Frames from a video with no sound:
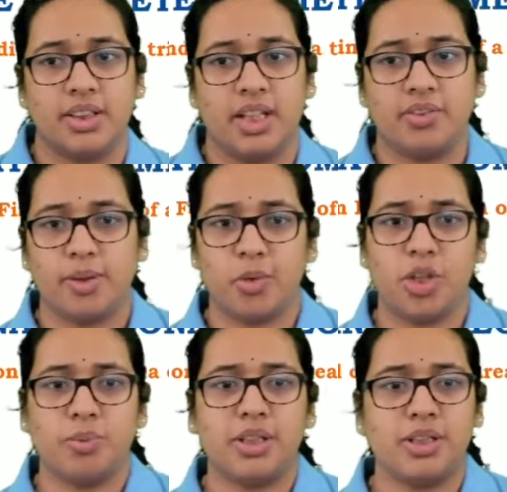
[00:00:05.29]
If I'm
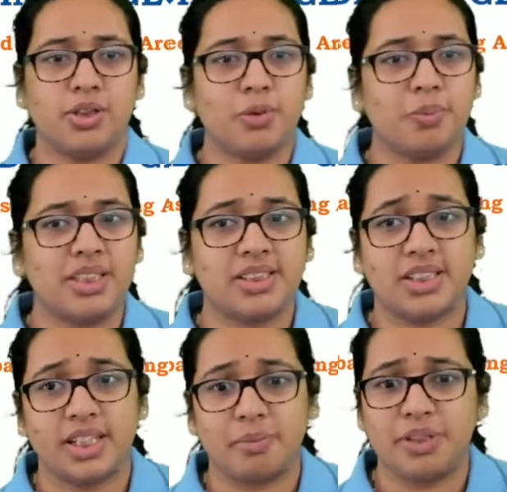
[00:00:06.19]
audible to you, please
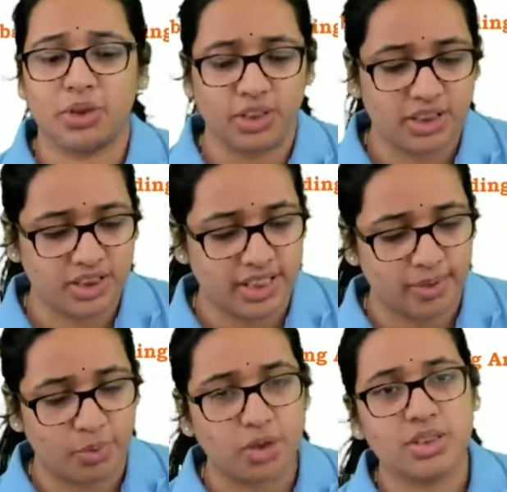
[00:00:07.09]
let me know in the chat
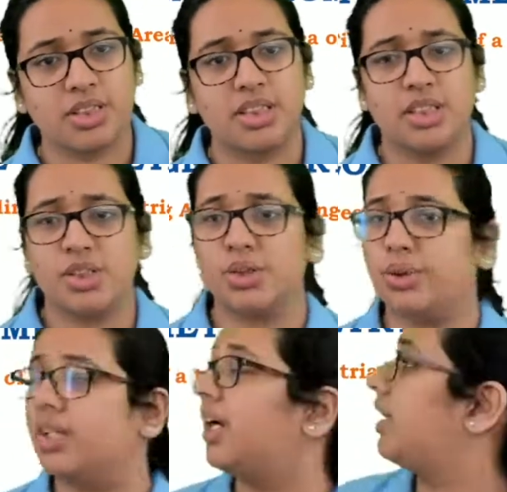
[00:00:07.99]
box so
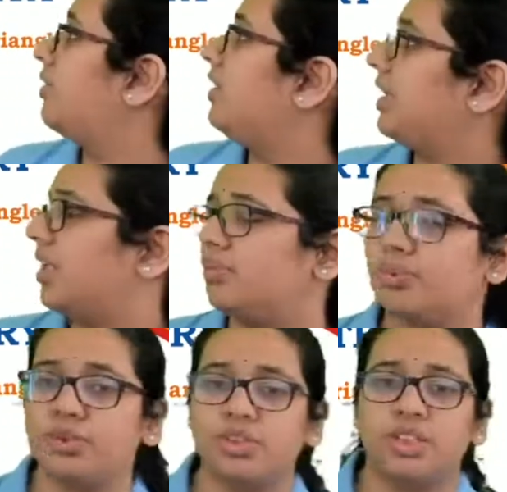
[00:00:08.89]
that we can
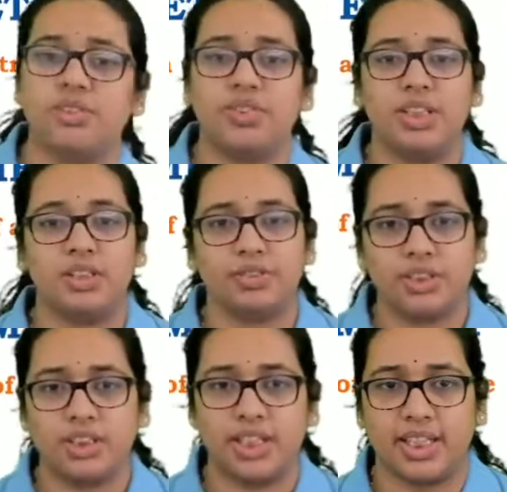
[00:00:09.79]
proceed with the
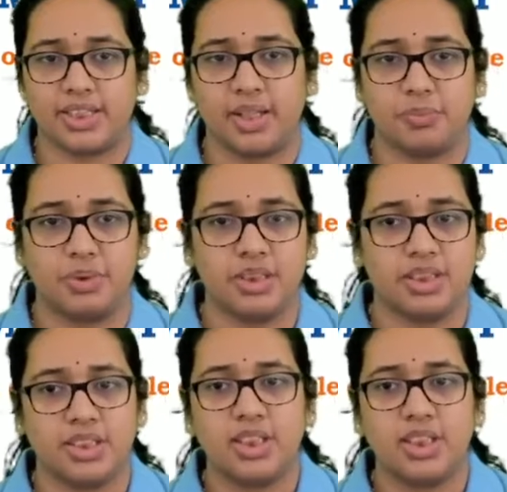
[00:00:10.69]
further examples.